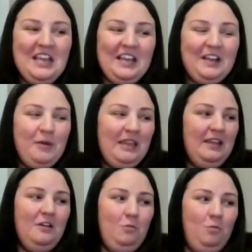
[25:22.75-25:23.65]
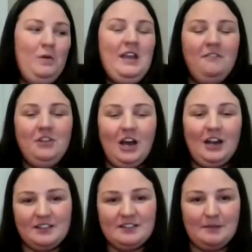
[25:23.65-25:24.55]
We have a lot
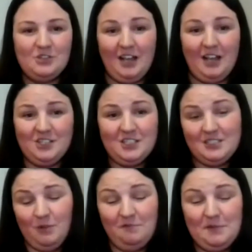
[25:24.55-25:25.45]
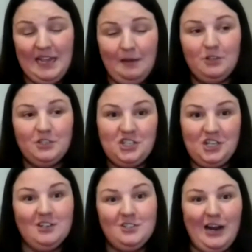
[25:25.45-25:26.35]
of the same challenges, and we've been able to
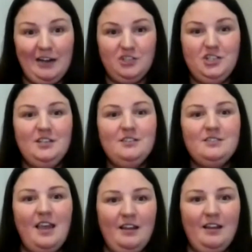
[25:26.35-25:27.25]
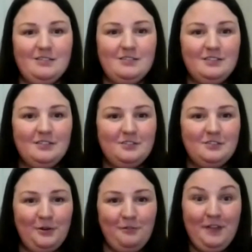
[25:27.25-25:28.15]
share strategies and
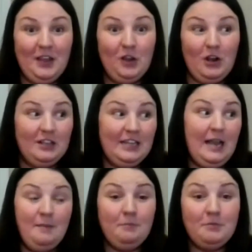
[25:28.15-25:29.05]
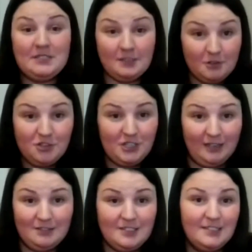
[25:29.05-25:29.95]
sort of come up with
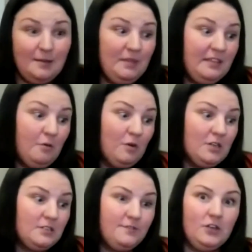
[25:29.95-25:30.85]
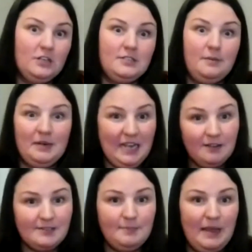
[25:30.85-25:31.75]
solutions. And something that works for somebody
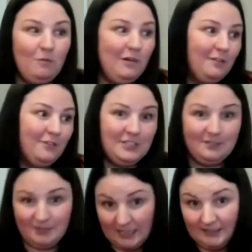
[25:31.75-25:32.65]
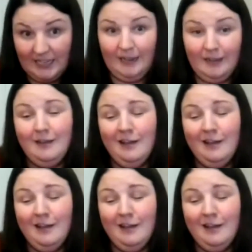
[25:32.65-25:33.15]
else might work for Dudley.